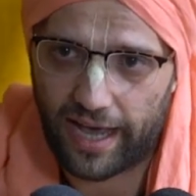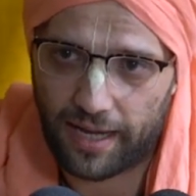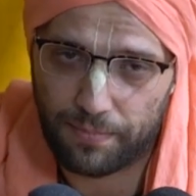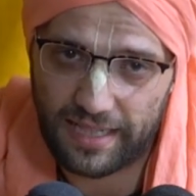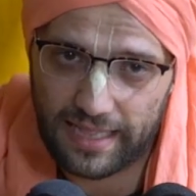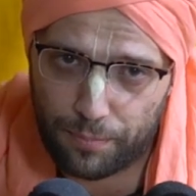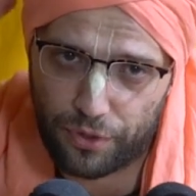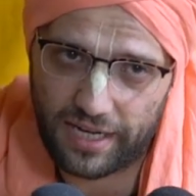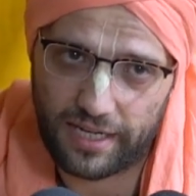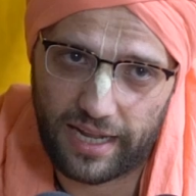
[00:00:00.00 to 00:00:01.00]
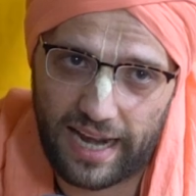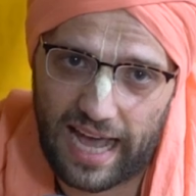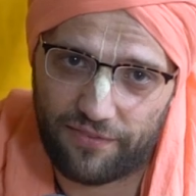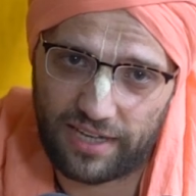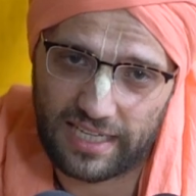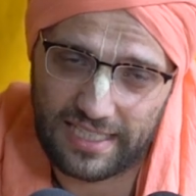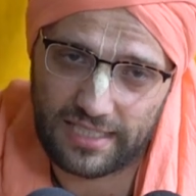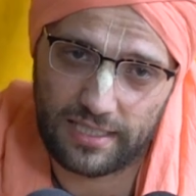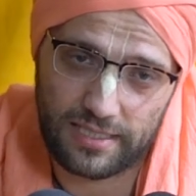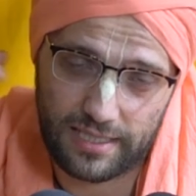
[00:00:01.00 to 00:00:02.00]
and be liberated and have
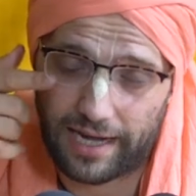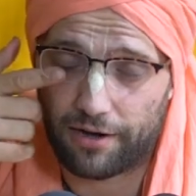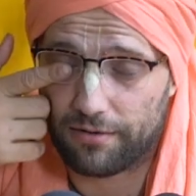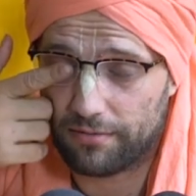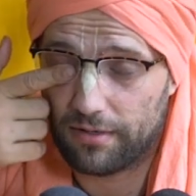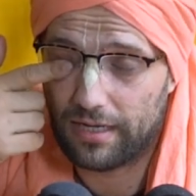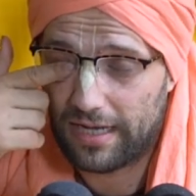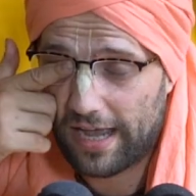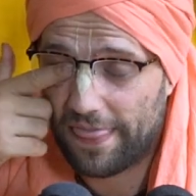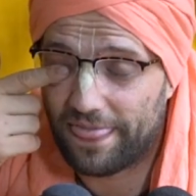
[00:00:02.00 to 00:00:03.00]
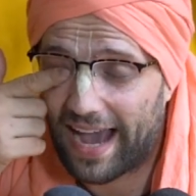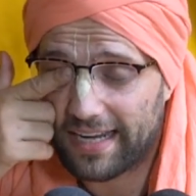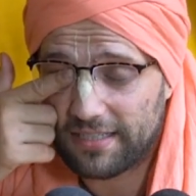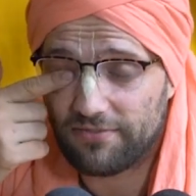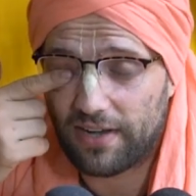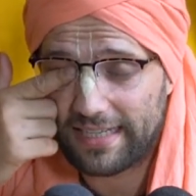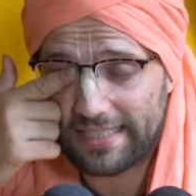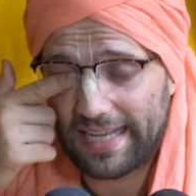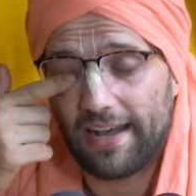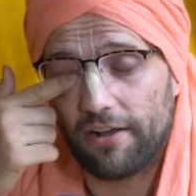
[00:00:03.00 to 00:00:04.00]
existence there. That divine
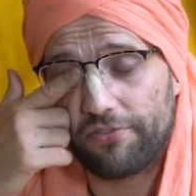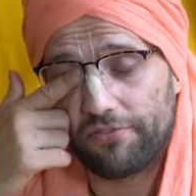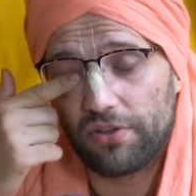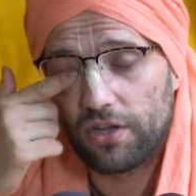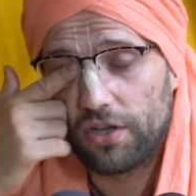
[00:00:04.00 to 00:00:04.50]
self